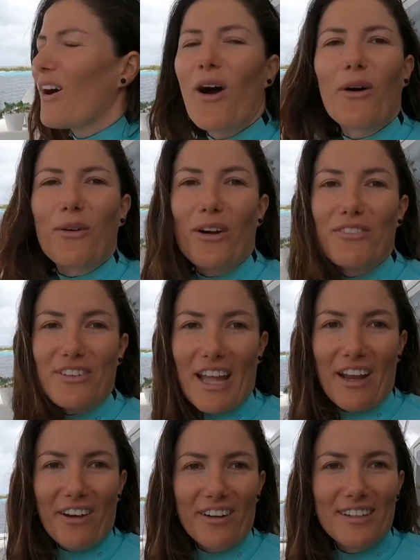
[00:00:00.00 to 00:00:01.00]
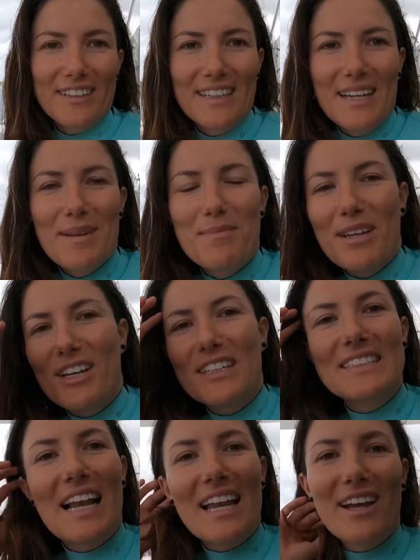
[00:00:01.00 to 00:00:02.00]
Oh, of air.
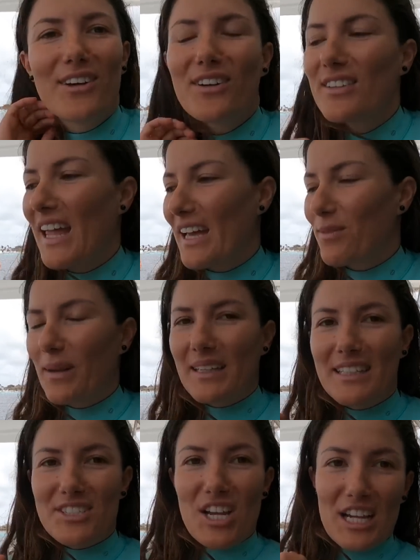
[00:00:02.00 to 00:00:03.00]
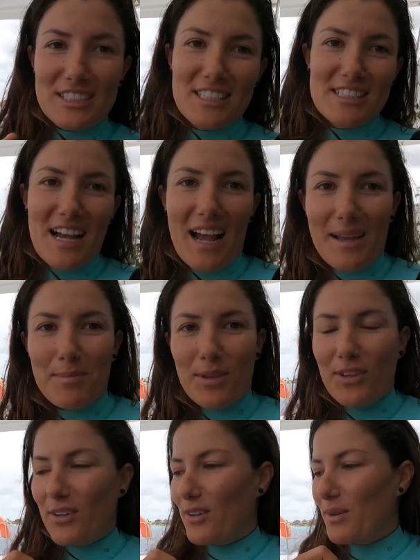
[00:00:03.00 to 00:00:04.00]
Because Alejo, like when he checks the time
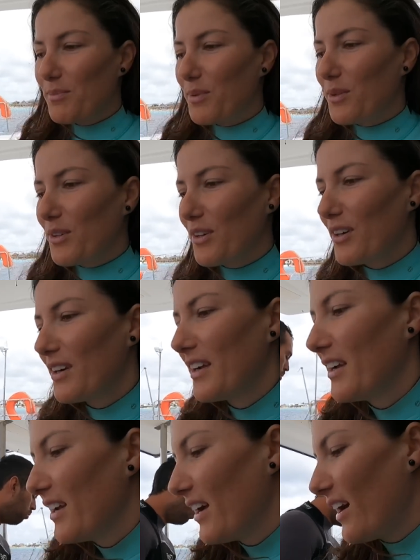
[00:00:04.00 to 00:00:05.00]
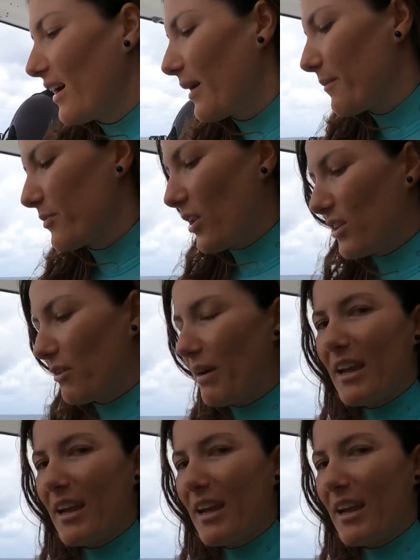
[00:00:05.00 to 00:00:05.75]
on the computer, on the